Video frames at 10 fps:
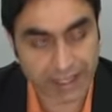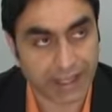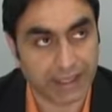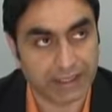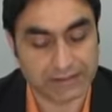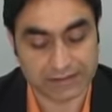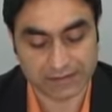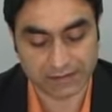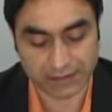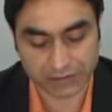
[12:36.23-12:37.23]
ayats,
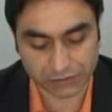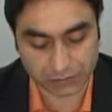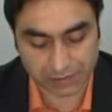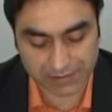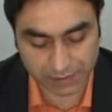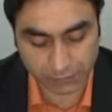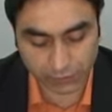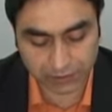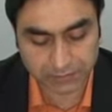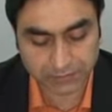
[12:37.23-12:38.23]
there should be
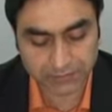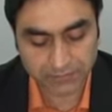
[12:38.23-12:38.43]
someone